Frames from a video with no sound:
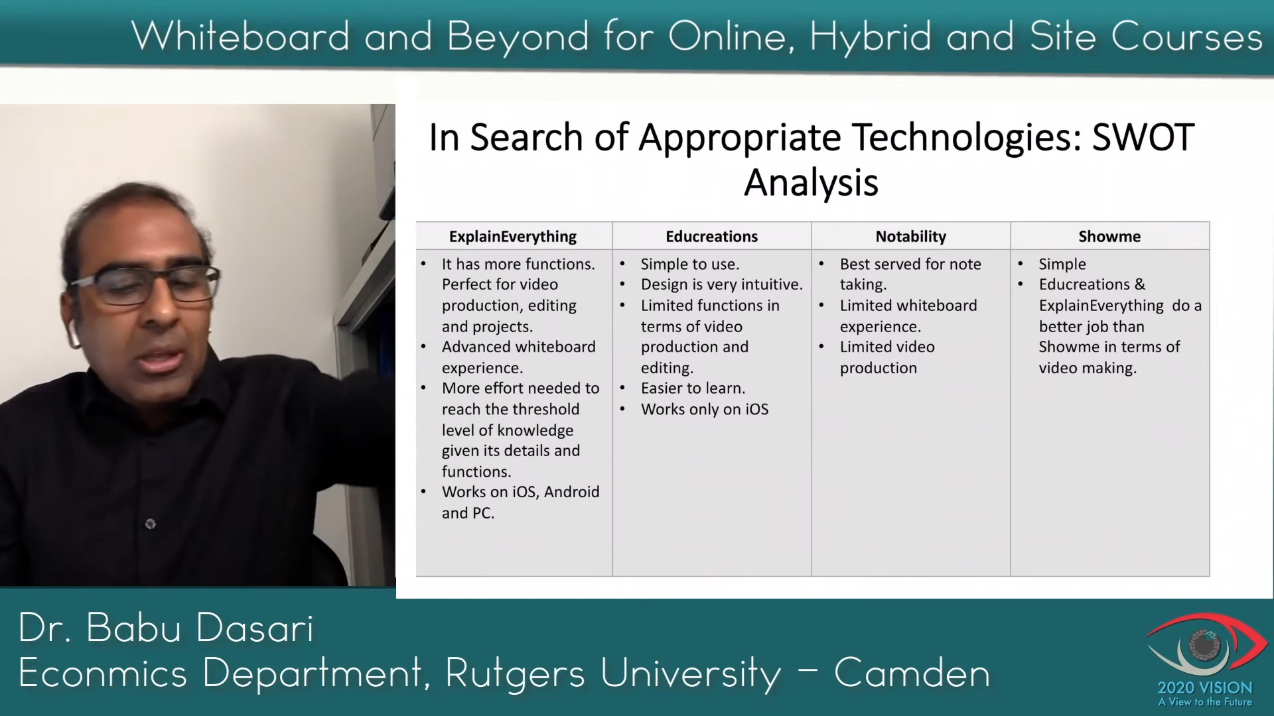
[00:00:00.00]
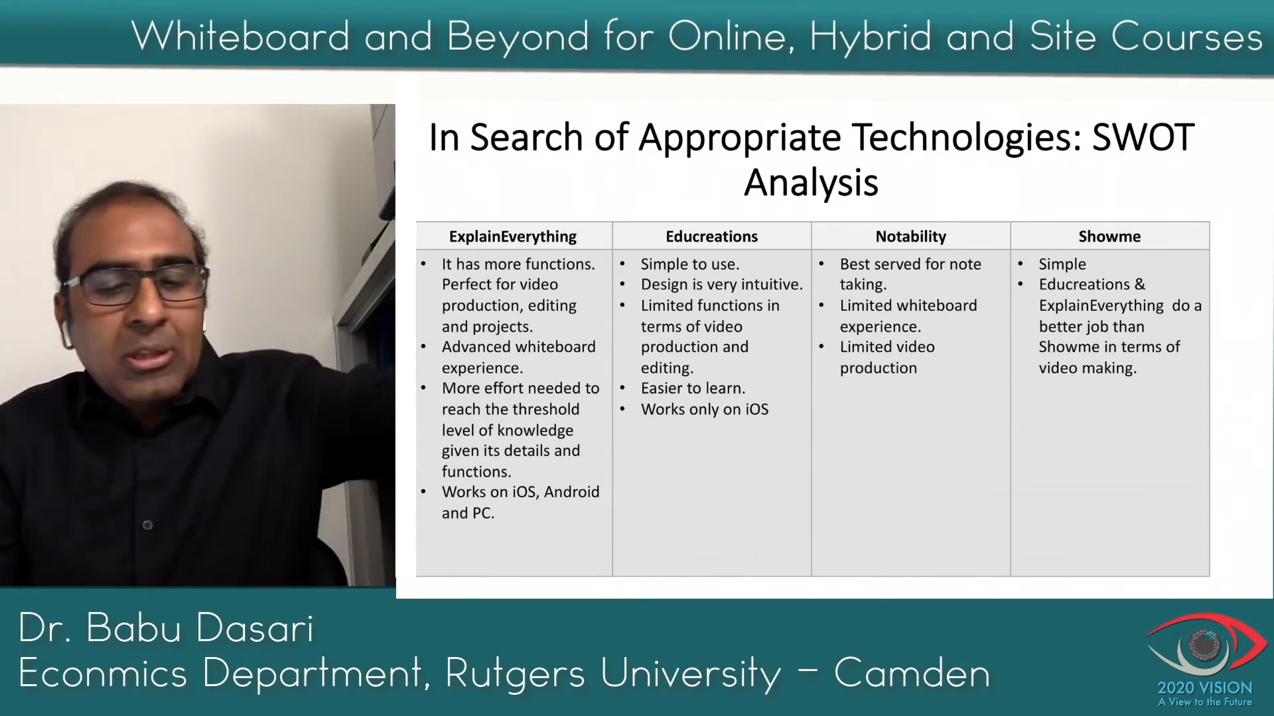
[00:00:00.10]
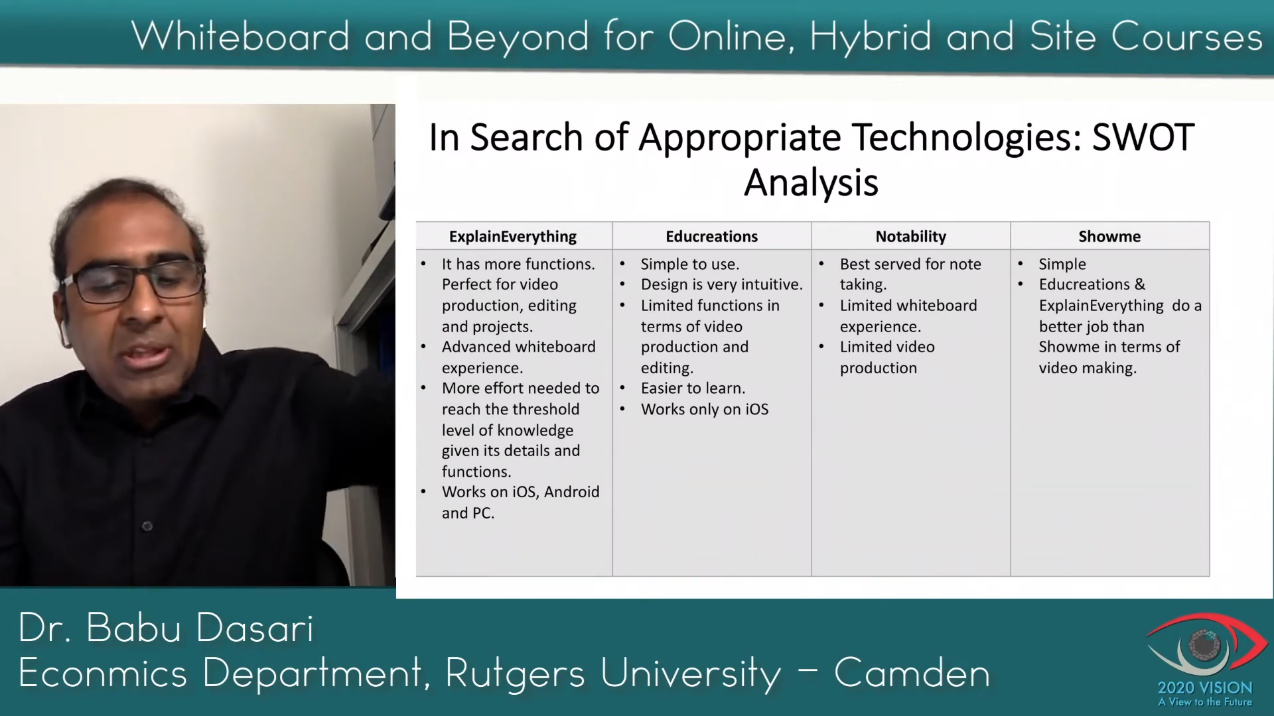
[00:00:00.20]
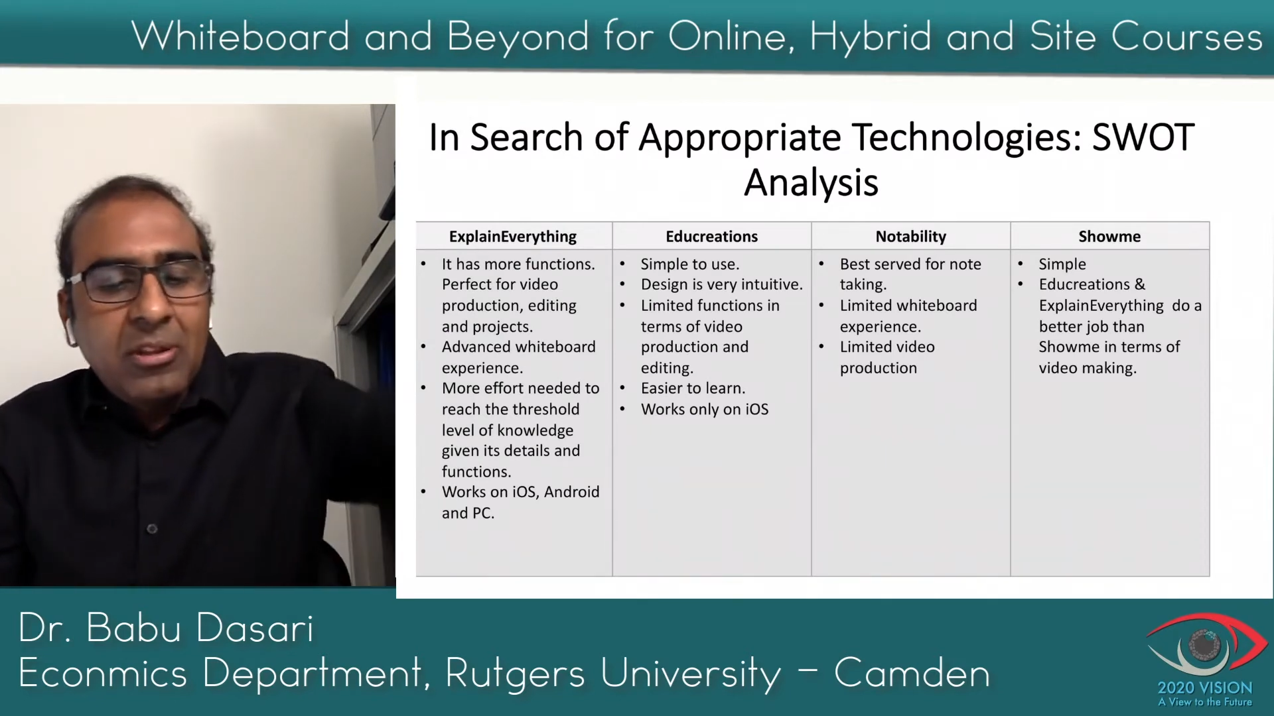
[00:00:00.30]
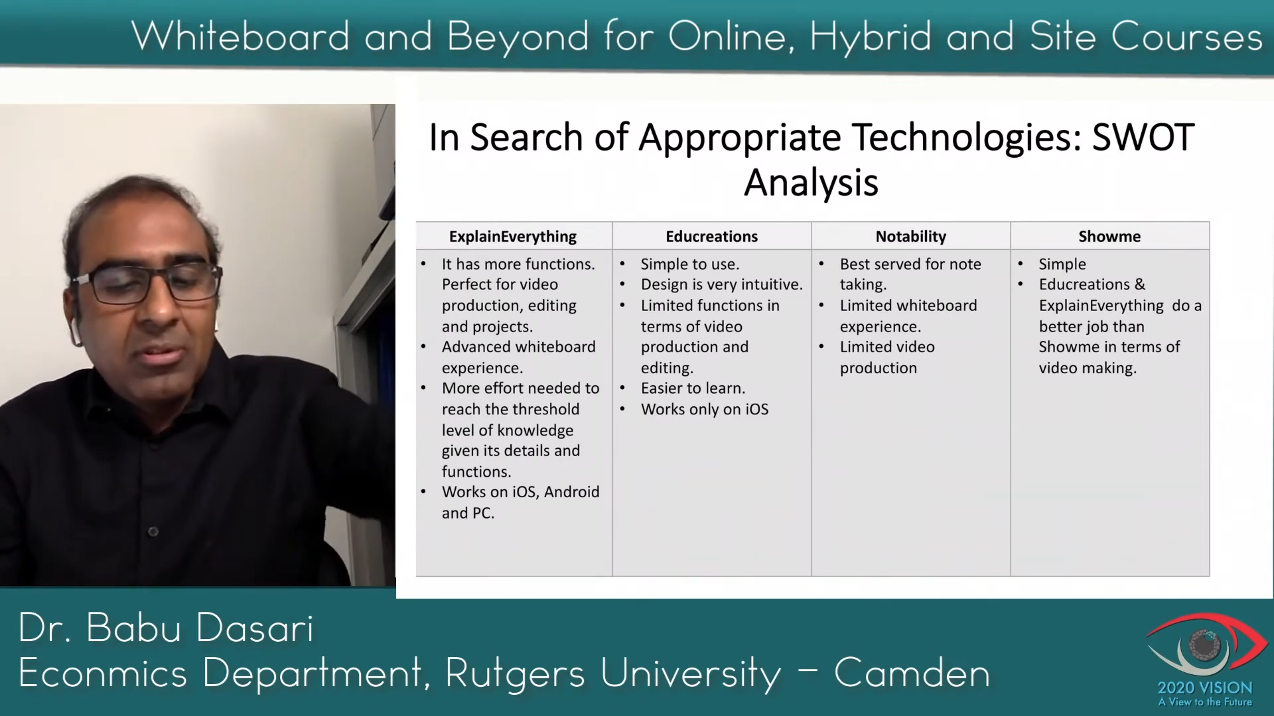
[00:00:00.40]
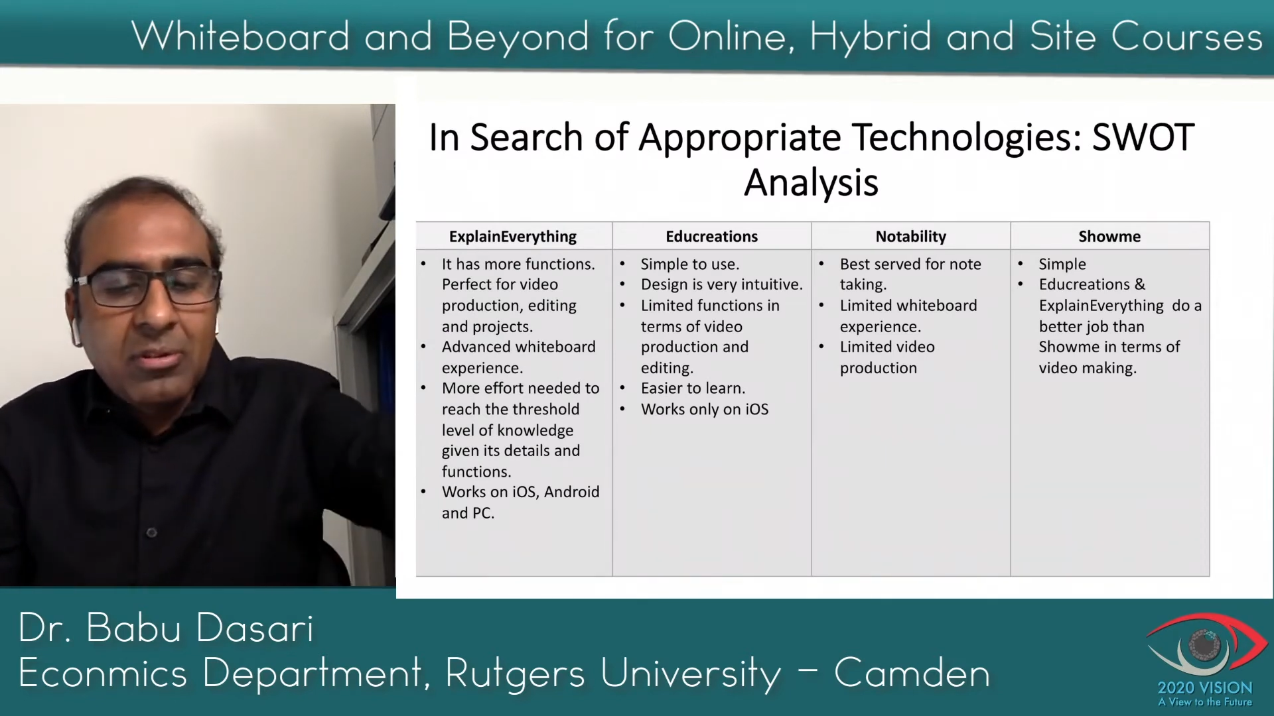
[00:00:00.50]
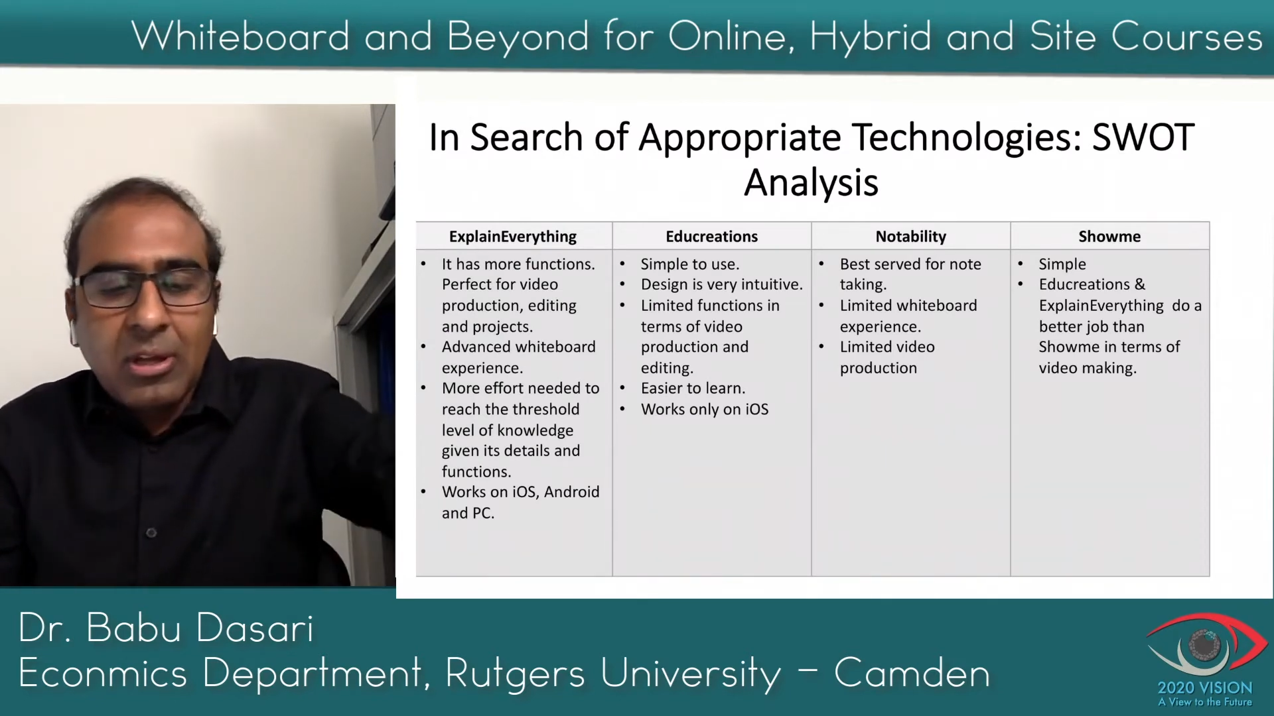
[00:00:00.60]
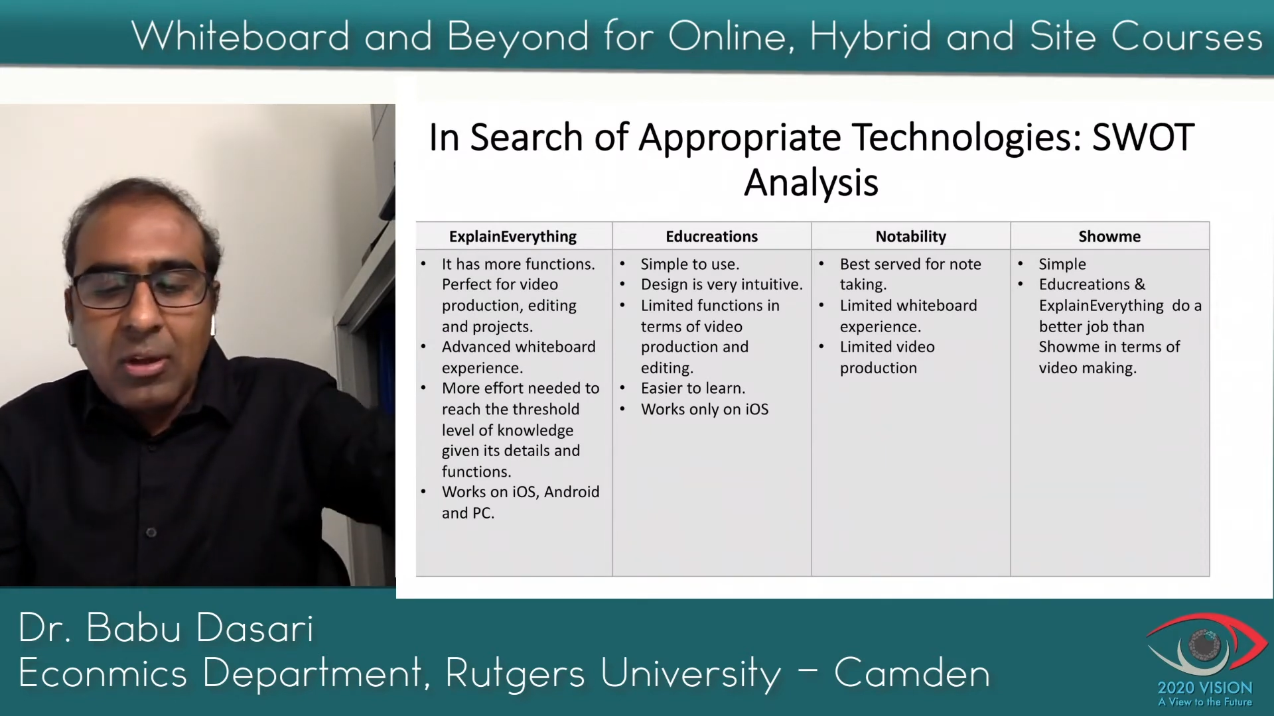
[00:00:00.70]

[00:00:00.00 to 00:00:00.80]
these